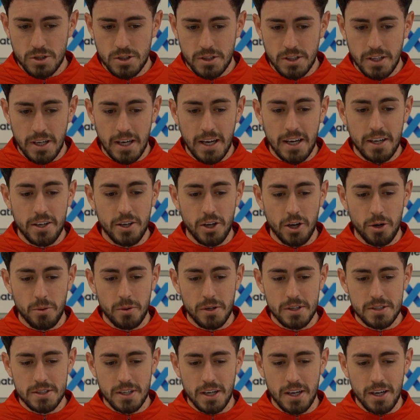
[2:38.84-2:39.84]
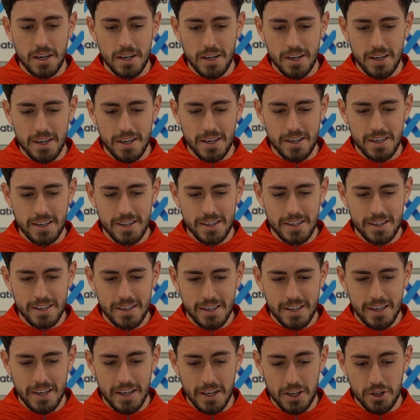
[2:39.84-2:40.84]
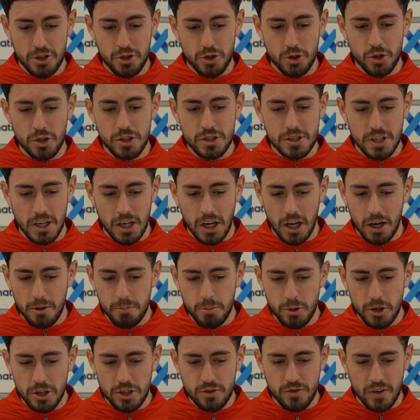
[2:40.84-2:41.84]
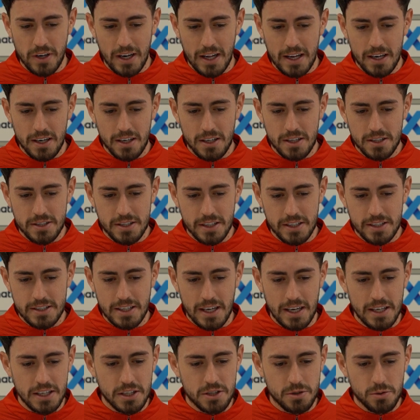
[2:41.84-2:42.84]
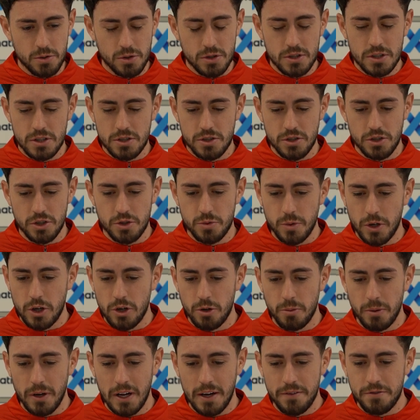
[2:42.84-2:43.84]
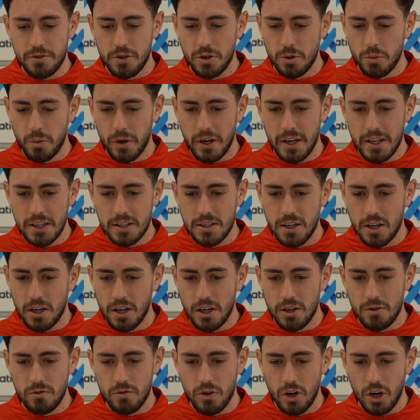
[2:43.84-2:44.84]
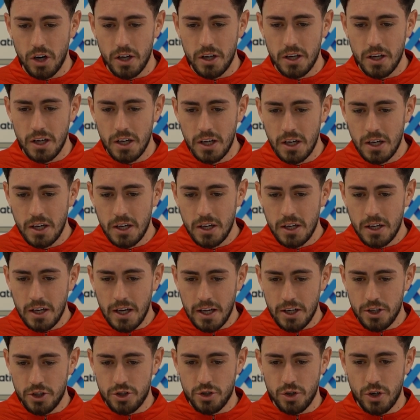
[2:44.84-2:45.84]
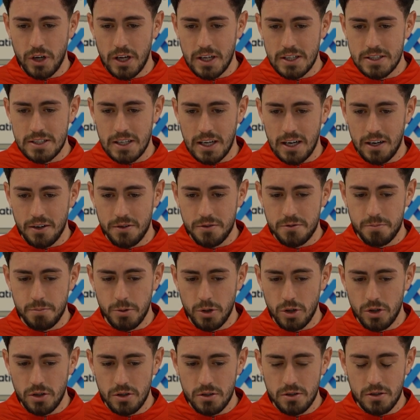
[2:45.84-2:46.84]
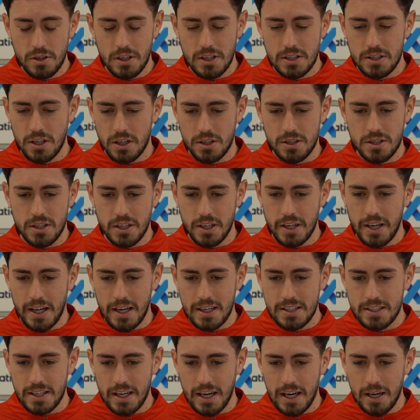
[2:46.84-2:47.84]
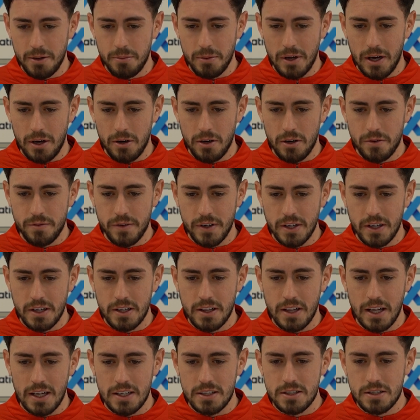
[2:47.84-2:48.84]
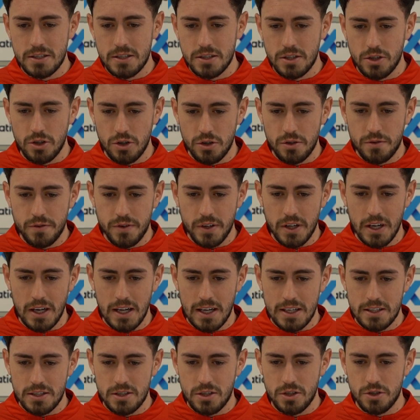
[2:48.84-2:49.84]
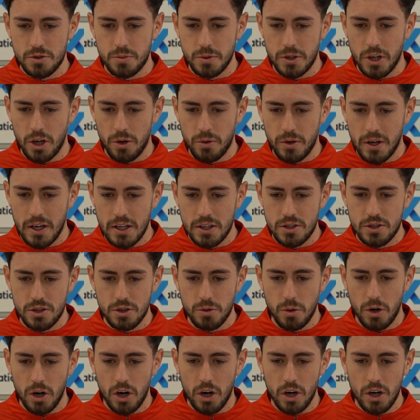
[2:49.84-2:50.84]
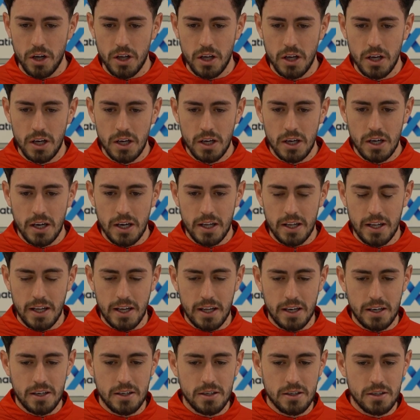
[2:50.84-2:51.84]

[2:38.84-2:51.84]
Yeah, no, he enjoys it a lot, but he's relentless. He says to us as soon as we come in after a win, he's like, right, enjoy ourselves, but it's on to the next game now, and I think that's good for the lads because we don't get too high and then